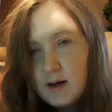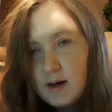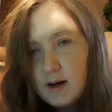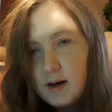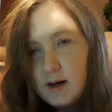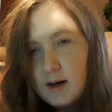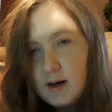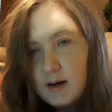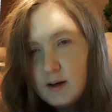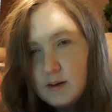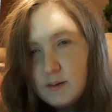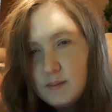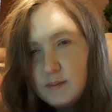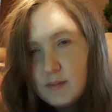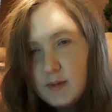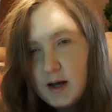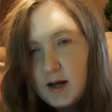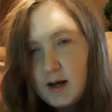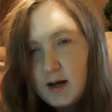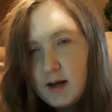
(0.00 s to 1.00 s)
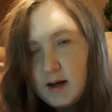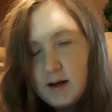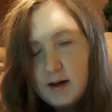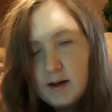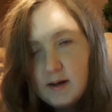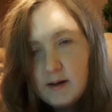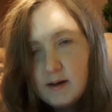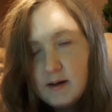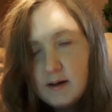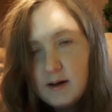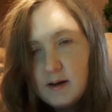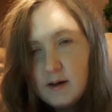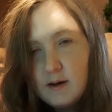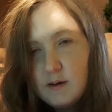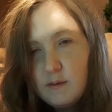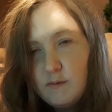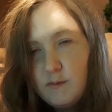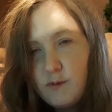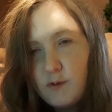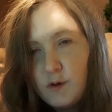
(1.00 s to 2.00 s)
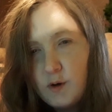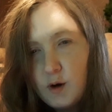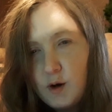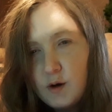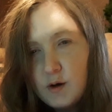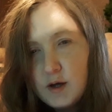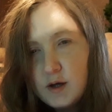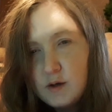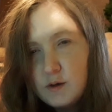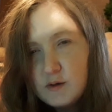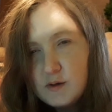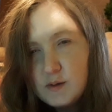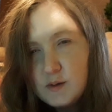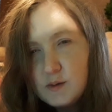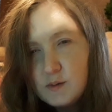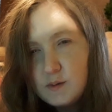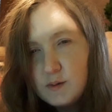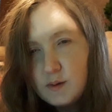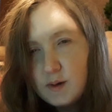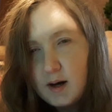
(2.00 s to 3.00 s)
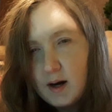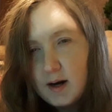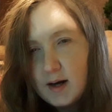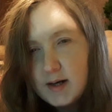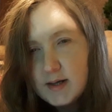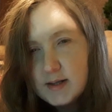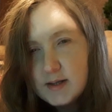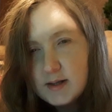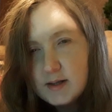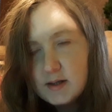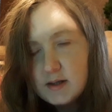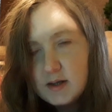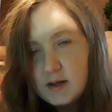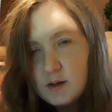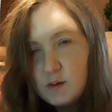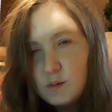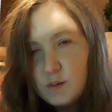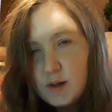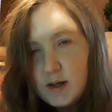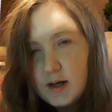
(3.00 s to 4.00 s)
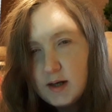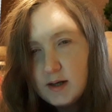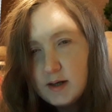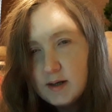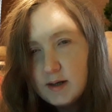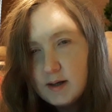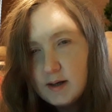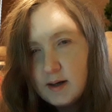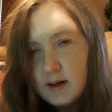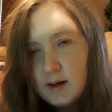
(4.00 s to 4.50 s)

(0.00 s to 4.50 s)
Um, and uh, for all you guys that didn't win,